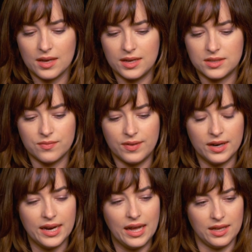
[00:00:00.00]
it's
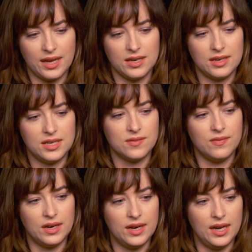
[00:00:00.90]
very elegant. It's
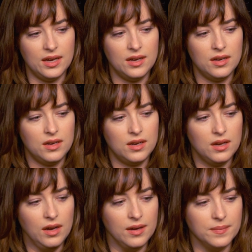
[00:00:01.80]
very
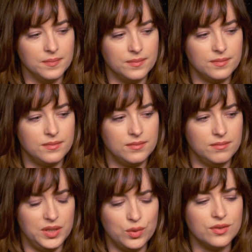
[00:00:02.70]

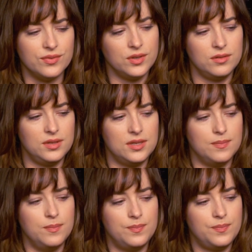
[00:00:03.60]
beautiful.
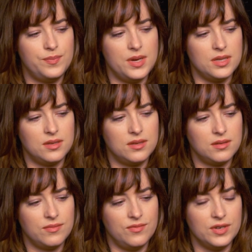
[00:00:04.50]
It's
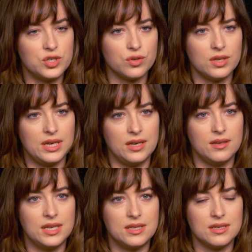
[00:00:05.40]

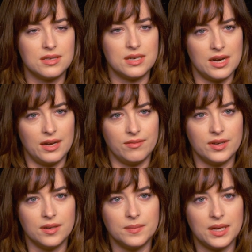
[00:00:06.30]
visually, it's a stunning
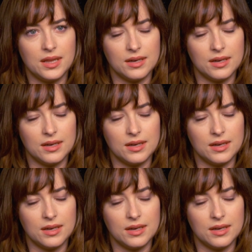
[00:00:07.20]
film.